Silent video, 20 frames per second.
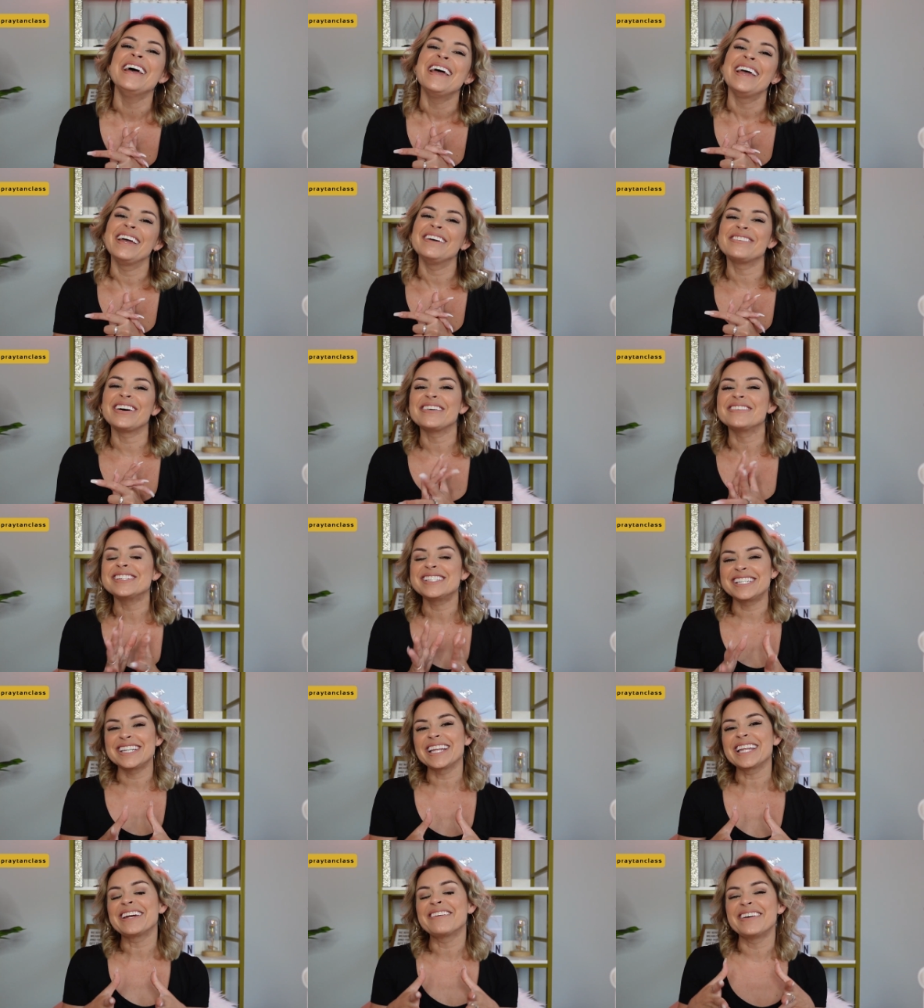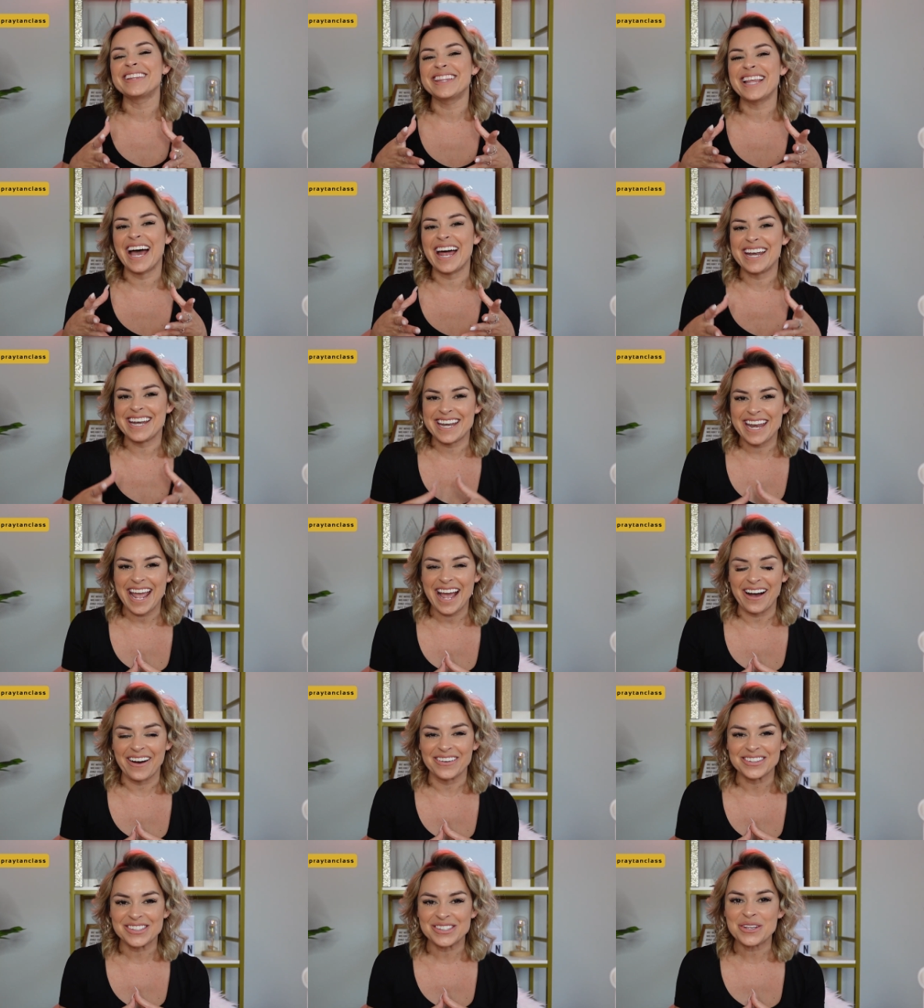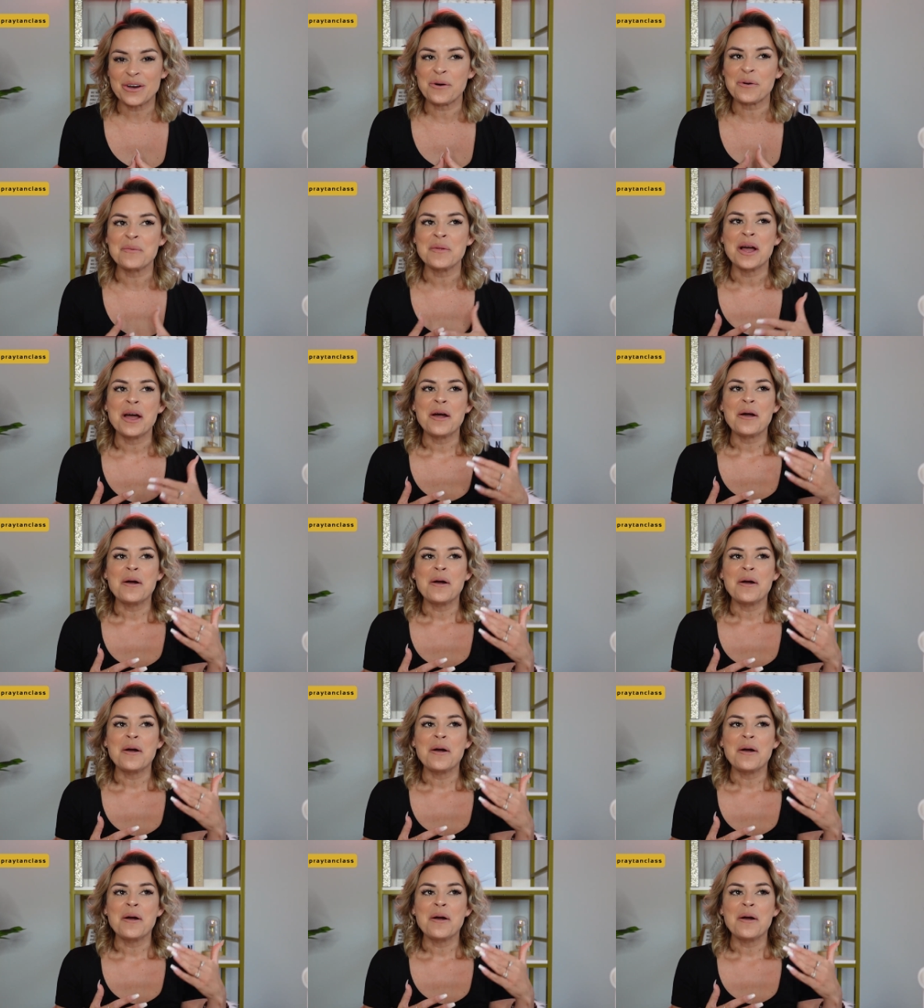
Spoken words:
if I was dealing with that now. So